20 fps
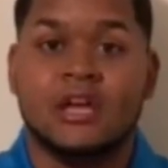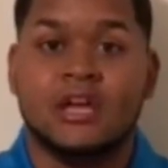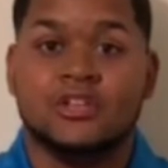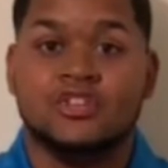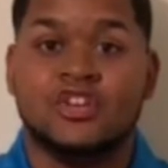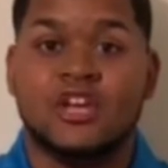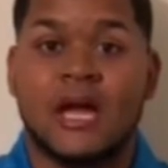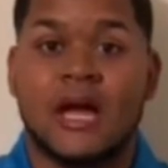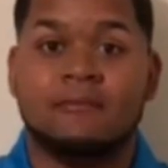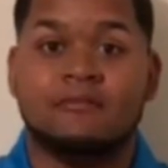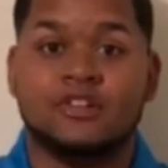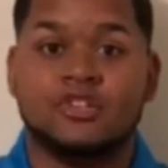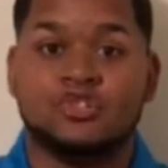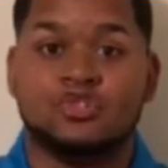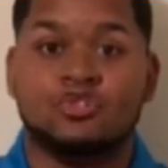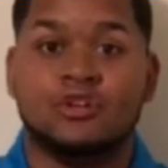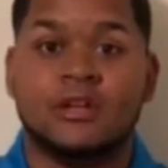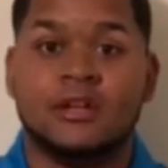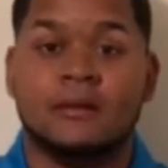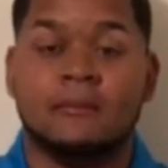you have a
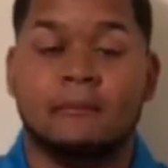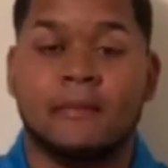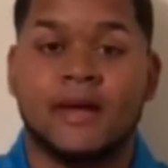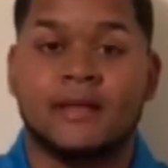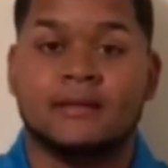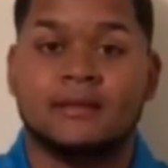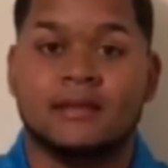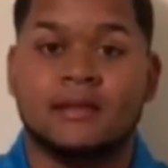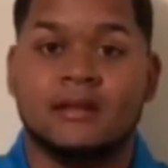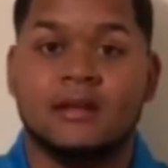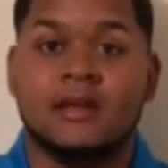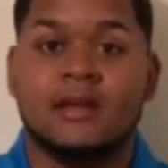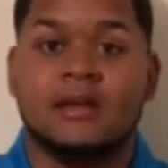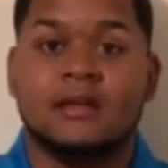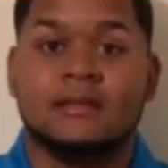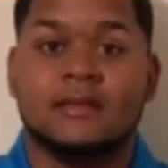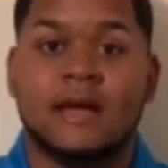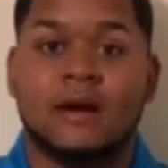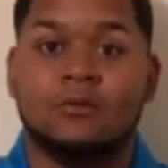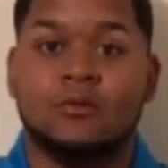training method
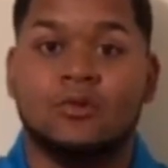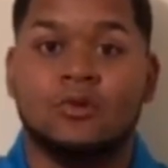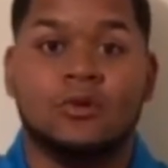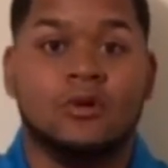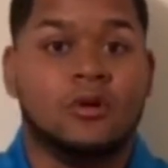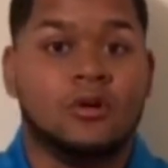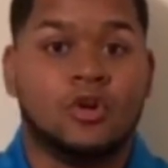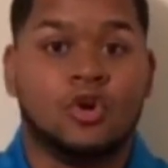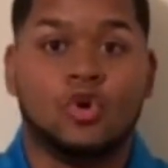that will